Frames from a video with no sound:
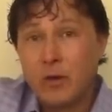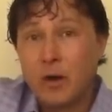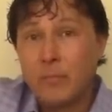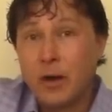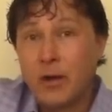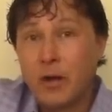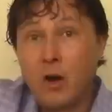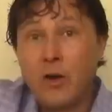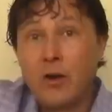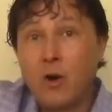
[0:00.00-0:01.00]
Um, I,
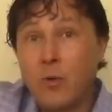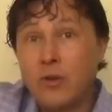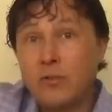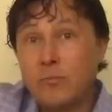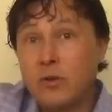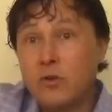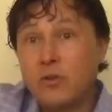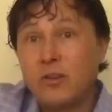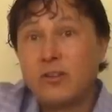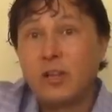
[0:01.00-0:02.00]
I had always been
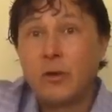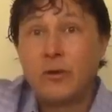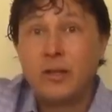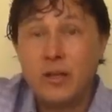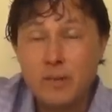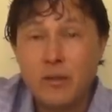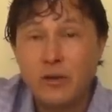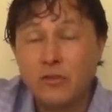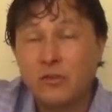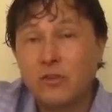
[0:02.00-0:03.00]
using celery in
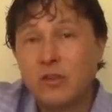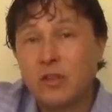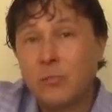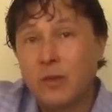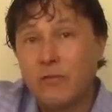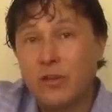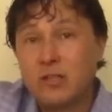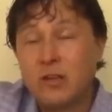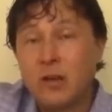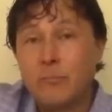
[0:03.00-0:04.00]
my juices to get the
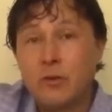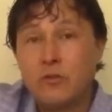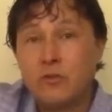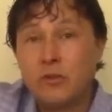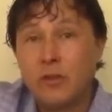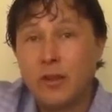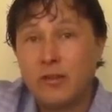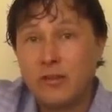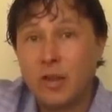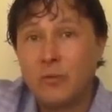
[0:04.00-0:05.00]
benefits, and I've been juicing like
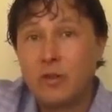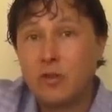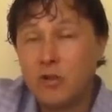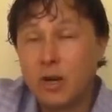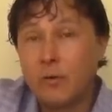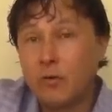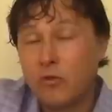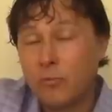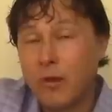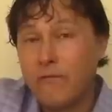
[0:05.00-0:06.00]
celery, cucumber, which
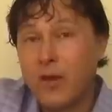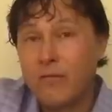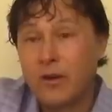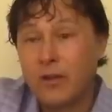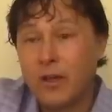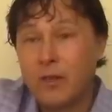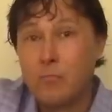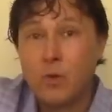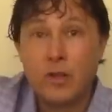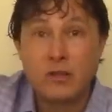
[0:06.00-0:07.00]
was my favorite like
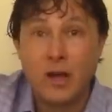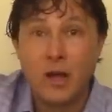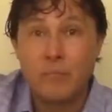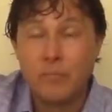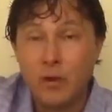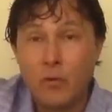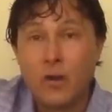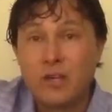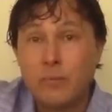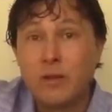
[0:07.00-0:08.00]
morning time
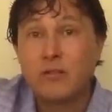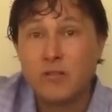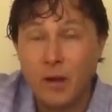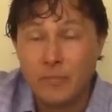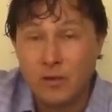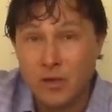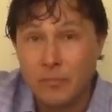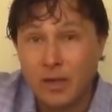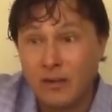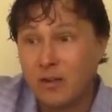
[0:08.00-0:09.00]
recipe in some,
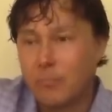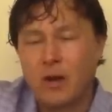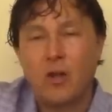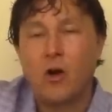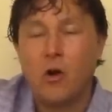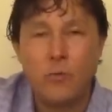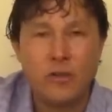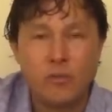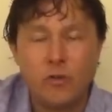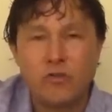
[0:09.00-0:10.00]
some cases, but I
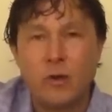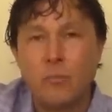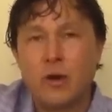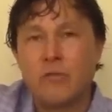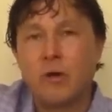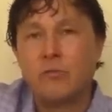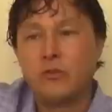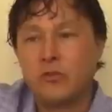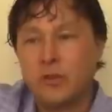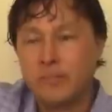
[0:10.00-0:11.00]
always switch up whatever I'm
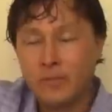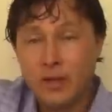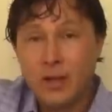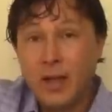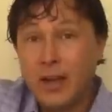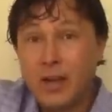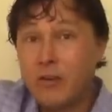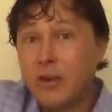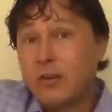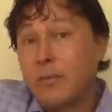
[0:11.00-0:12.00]
juicing. And
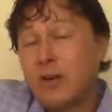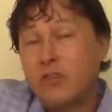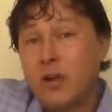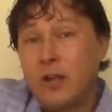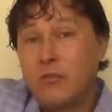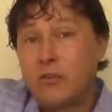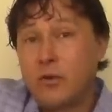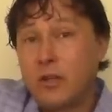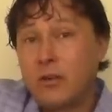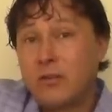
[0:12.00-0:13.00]
nowadays I'm actually not even
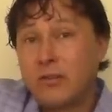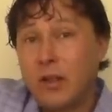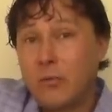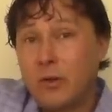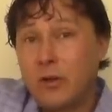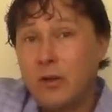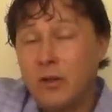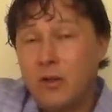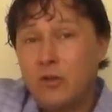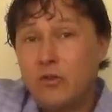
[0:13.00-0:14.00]
drinking celery
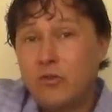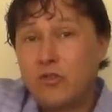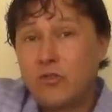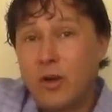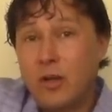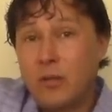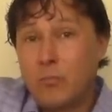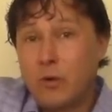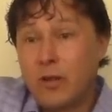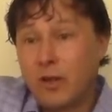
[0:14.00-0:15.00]
juice straight in the
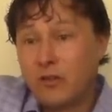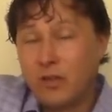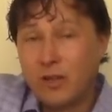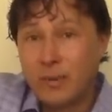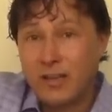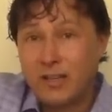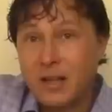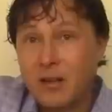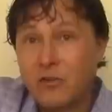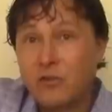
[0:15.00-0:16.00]
morning. Actually, that's my
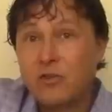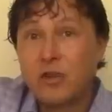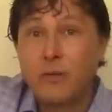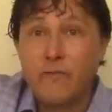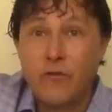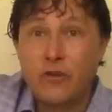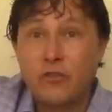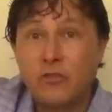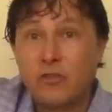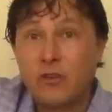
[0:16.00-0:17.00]
second juice, because my
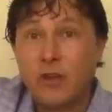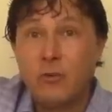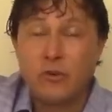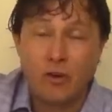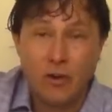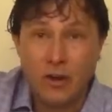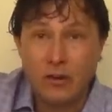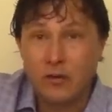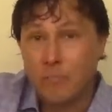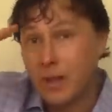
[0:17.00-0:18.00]
first juice of the day, which I already
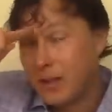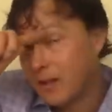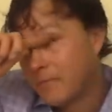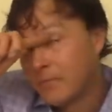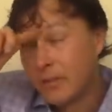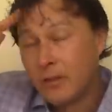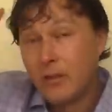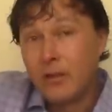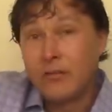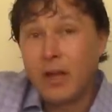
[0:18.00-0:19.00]
got done making,
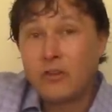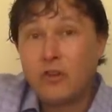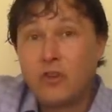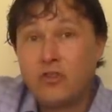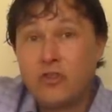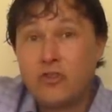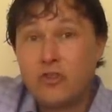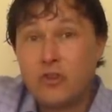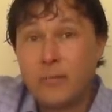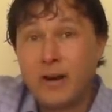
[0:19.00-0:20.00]
is actually a
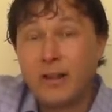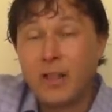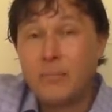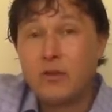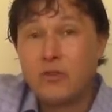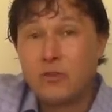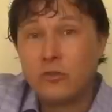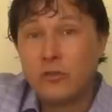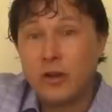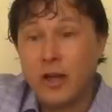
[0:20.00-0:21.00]
ginger, turmeric, lemon
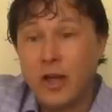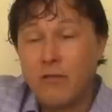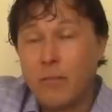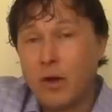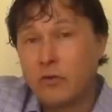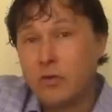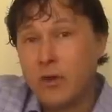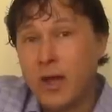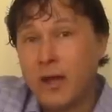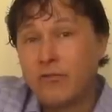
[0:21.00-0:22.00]
juice, and I have about two
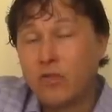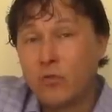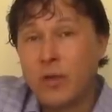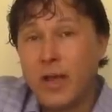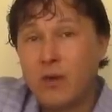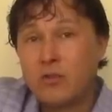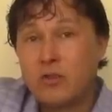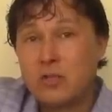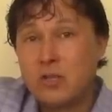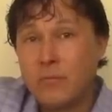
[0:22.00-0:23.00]
and a half to three
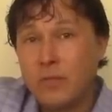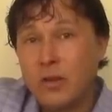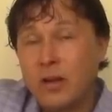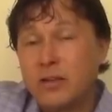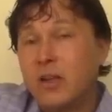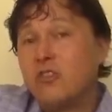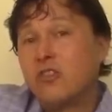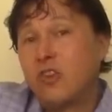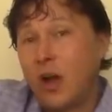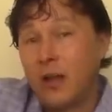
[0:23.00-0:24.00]
ounces a day
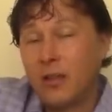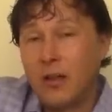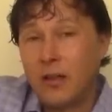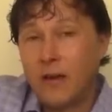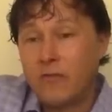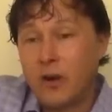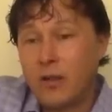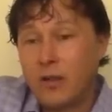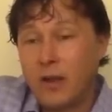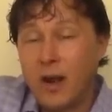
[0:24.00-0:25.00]
shot. Like after
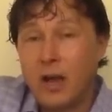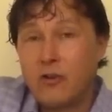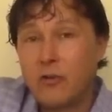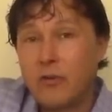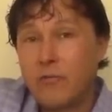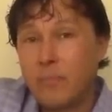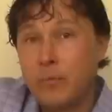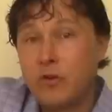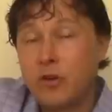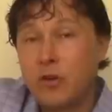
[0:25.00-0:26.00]
I get hydrated from
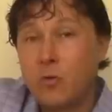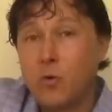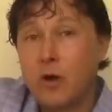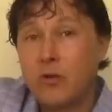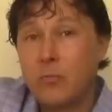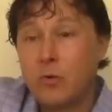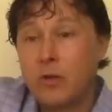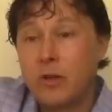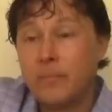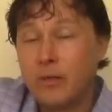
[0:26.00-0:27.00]
maybe drinking water in the
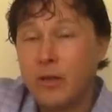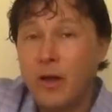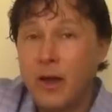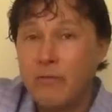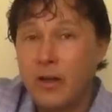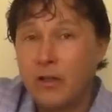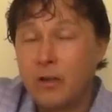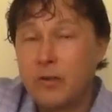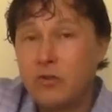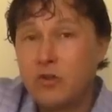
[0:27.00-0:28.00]
morning, I have that
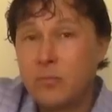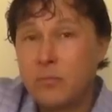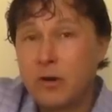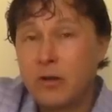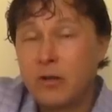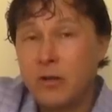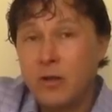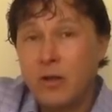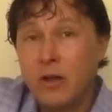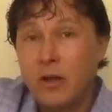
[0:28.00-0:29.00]
lemon, turmeric,
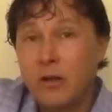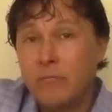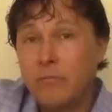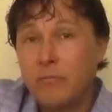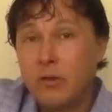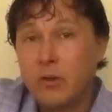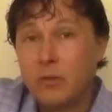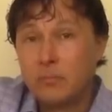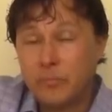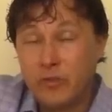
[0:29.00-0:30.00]
uh, you
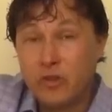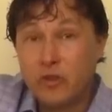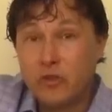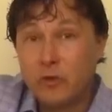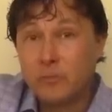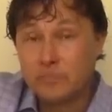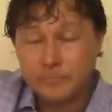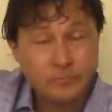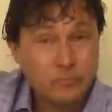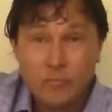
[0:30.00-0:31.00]
know, ginger
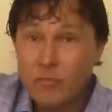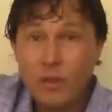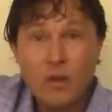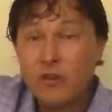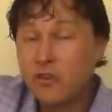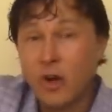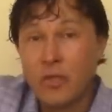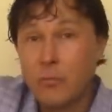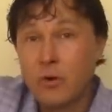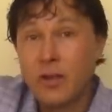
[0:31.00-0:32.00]
shot
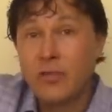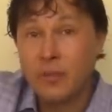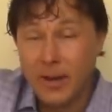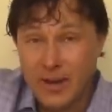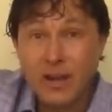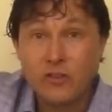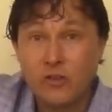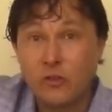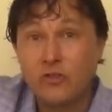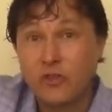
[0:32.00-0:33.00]
in the morning. And then my next
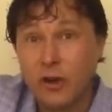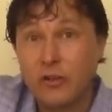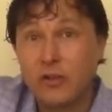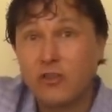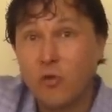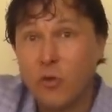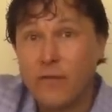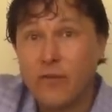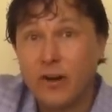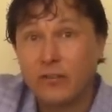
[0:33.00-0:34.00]
juice generally is
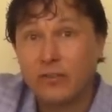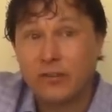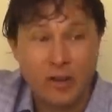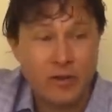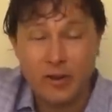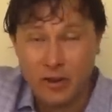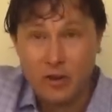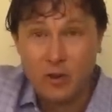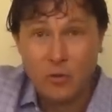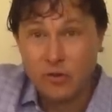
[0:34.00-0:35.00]
twenty-four ounces of celery,
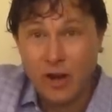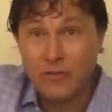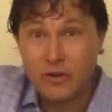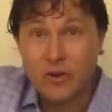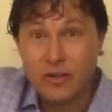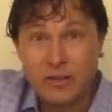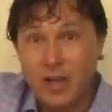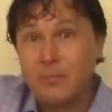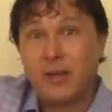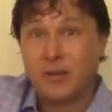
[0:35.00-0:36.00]
which I haven't drank
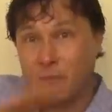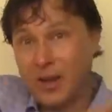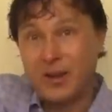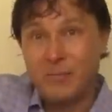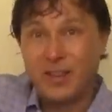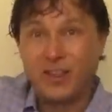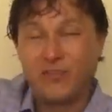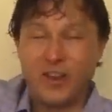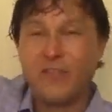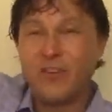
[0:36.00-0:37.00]
today because I'm waiting to make this
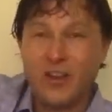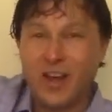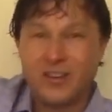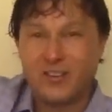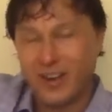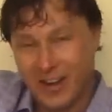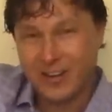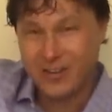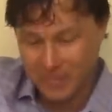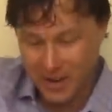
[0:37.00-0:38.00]
video for you guys so then I
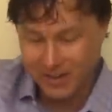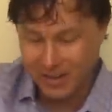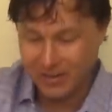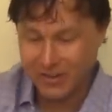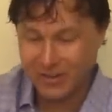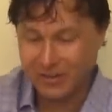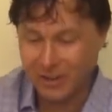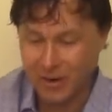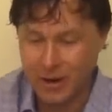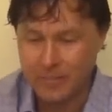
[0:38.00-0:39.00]
can drink my celery juice,
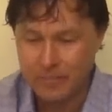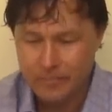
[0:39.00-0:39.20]
all right?